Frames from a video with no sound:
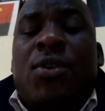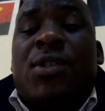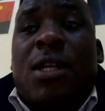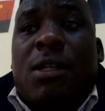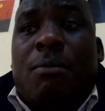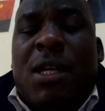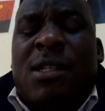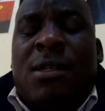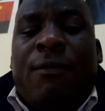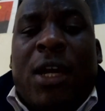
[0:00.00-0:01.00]

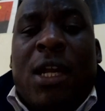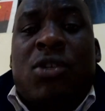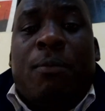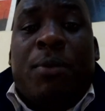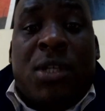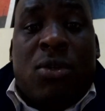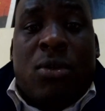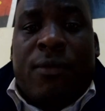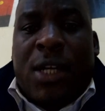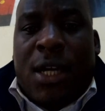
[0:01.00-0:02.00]
statements, the financial
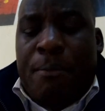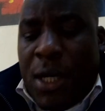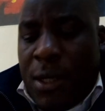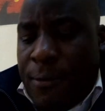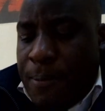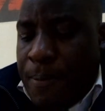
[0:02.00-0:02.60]
position of the company,